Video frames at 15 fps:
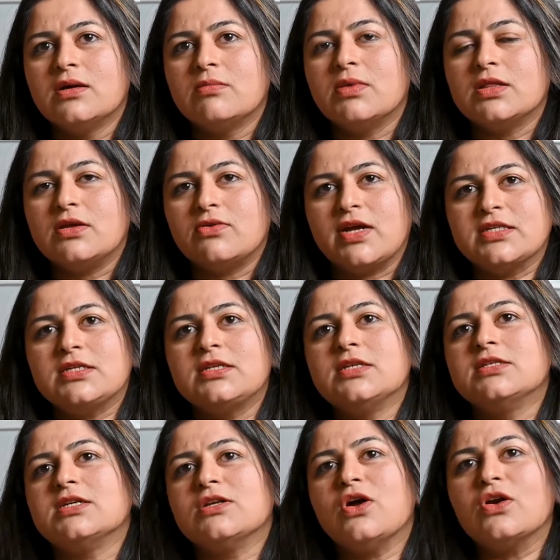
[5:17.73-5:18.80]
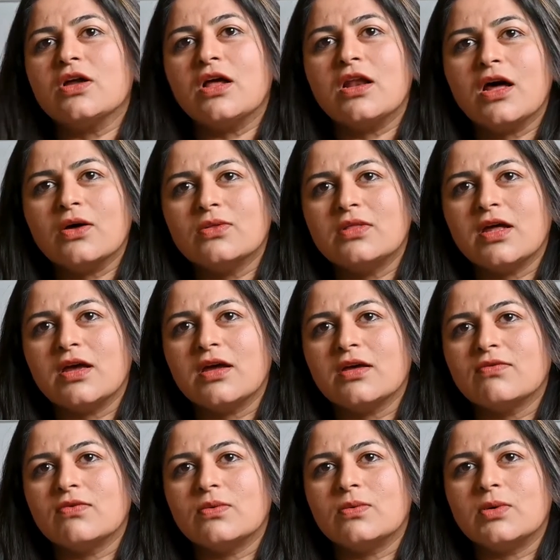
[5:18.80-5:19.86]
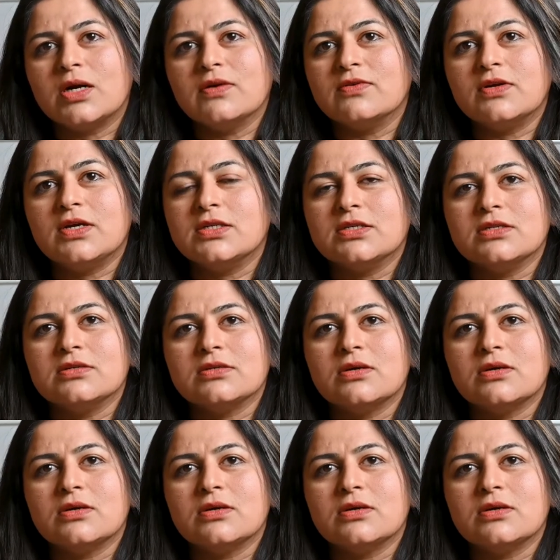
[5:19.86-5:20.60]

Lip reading: but the residents are not allowed there for whatever reason.